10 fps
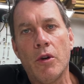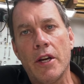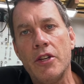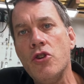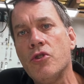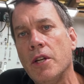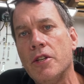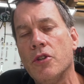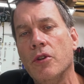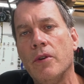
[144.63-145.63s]
What I usually
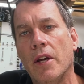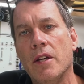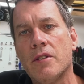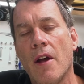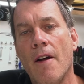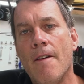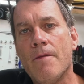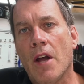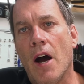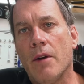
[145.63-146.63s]
do is
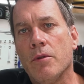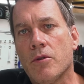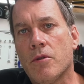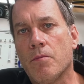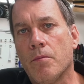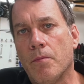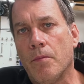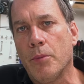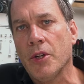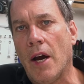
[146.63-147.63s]
I will
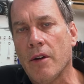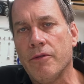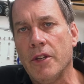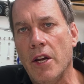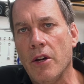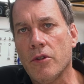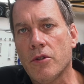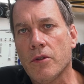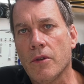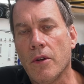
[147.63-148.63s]
put out
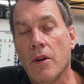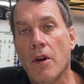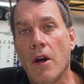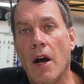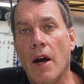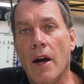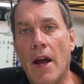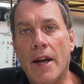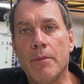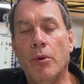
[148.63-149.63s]
videos
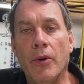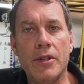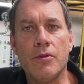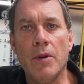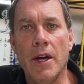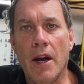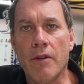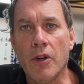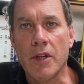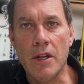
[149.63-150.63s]
at a point where
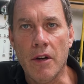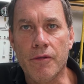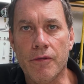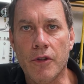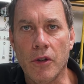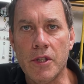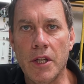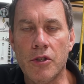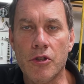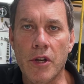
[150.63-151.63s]
I've got enough
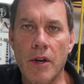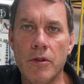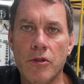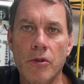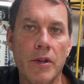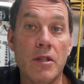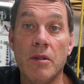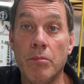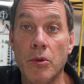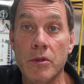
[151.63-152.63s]
content to share with you and it's
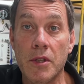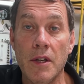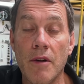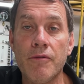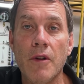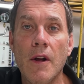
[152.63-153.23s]
important enough,